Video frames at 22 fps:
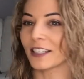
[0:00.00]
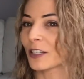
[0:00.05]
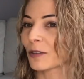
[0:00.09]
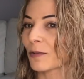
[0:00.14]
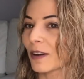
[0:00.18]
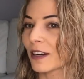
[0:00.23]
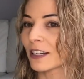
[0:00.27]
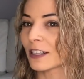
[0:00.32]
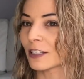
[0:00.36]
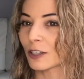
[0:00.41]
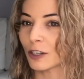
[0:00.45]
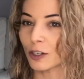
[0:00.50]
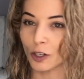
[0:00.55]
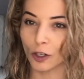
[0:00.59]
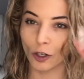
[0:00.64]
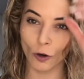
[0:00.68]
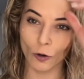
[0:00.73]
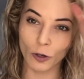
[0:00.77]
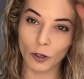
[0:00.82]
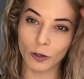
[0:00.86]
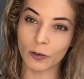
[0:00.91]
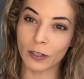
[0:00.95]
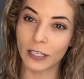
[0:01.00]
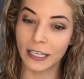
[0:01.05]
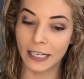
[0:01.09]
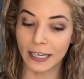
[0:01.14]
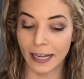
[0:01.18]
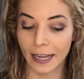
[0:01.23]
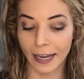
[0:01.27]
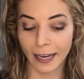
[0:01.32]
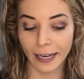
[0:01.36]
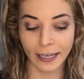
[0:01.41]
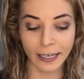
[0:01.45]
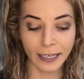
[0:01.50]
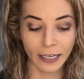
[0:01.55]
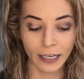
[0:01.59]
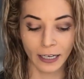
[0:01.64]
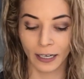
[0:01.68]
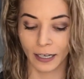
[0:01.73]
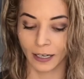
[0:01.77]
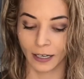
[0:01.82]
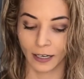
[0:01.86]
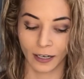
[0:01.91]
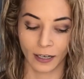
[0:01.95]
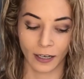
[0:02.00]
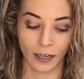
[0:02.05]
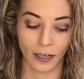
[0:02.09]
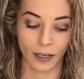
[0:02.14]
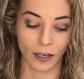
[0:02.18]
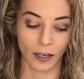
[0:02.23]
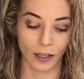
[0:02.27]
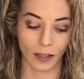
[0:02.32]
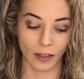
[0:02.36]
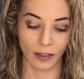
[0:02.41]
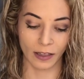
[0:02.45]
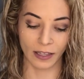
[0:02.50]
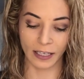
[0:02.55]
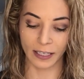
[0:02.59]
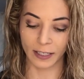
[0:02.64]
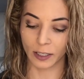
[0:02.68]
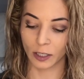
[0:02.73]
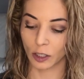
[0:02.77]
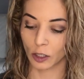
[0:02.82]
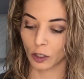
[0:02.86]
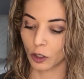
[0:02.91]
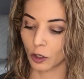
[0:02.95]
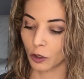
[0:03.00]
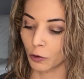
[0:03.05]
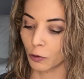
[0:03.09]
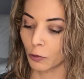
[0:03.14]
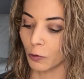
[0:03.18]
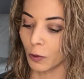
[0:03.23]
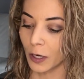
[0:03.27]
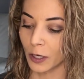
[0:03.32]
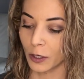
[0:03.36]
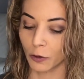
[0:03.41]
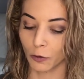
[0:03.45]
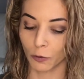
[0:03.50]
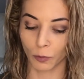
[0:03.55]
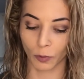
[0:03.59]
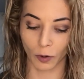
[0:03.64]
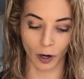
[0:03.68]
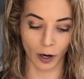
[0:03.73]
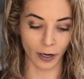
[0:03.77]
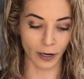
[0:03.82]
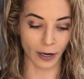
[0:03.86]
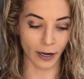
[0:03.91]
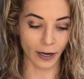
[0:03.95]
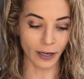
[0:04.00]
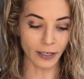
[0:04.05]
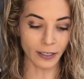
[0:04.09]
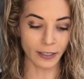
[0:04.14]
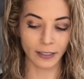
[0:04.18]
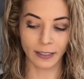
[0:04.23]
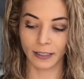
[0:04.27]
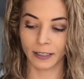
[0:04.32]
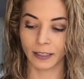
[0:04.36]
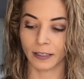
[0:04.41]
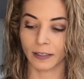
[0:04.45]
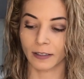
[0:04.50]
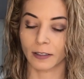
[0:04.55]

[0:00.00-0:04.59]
just wanted to show you today these two new products.